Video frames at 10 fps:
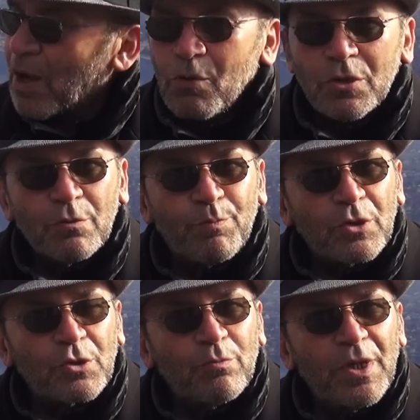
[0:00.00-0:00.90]
I was
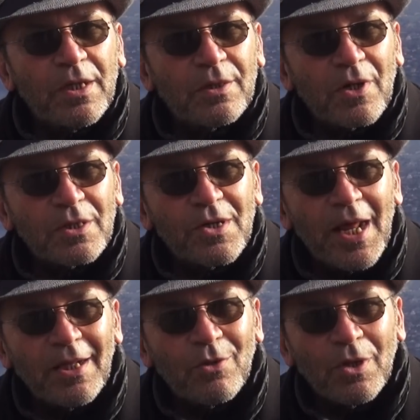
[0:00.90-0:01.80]
supposed to be the
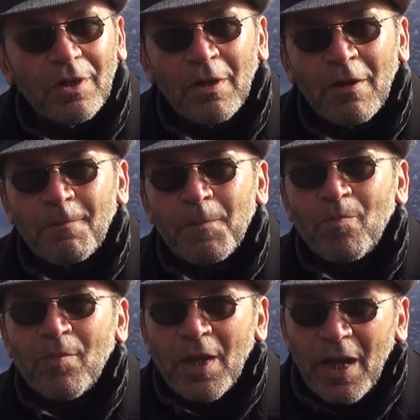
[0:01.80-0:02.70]
translator.
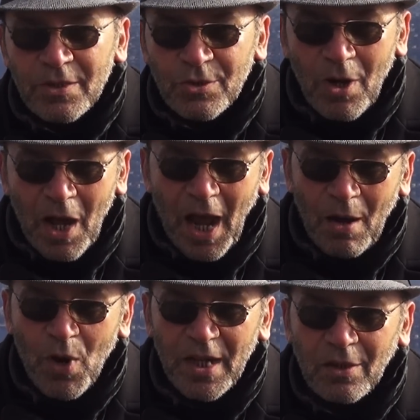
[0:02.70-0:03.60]
And so
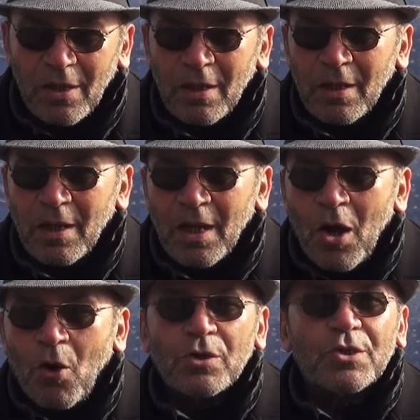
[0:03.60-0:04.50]
I went.
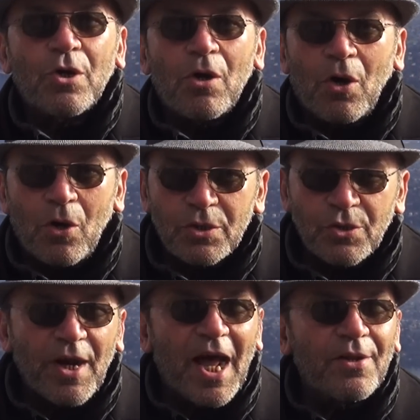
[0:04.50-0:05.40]
Also
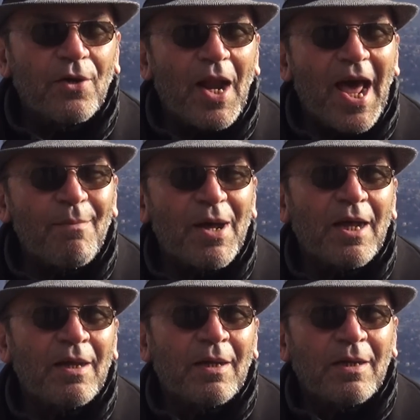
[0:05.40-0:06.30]
another
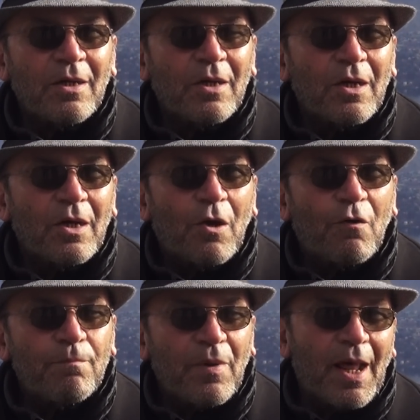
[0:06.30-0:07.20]
Lama,
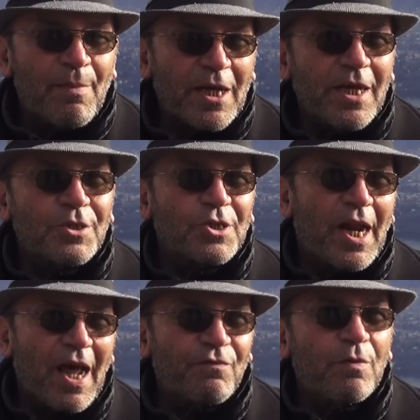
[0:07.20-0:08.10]
Lama Yeshe,
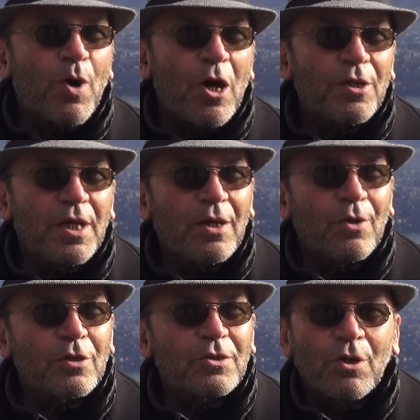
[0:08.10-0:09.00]
left the body.
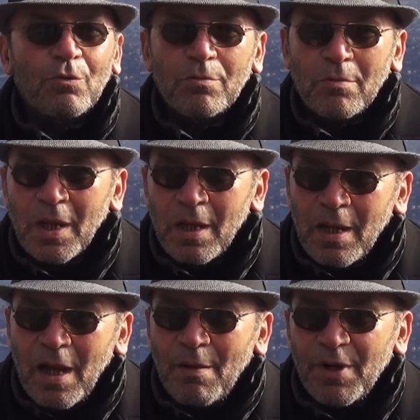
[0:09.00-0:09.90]
So
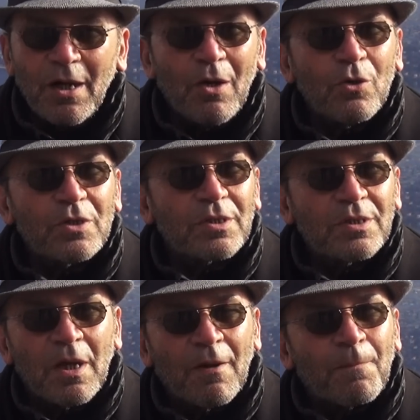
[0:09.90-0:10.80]
it
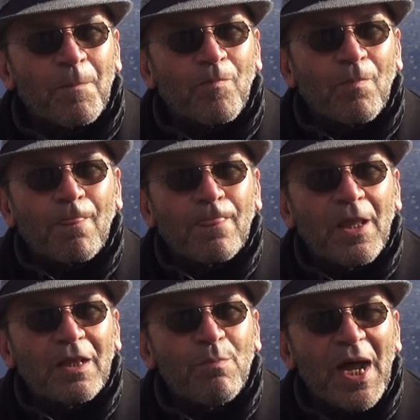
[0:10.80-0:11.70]
looks
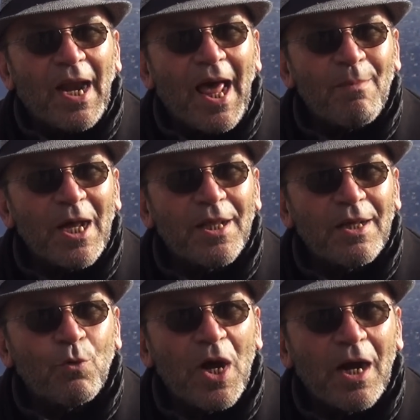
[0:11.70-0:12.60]
that my Lama
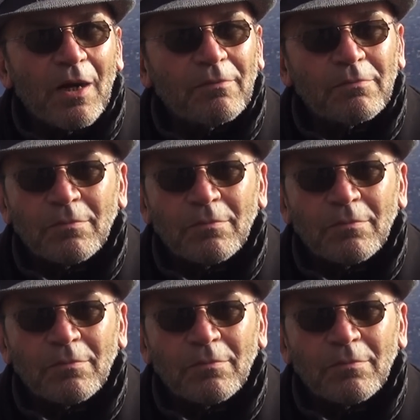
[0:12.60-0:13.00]
they were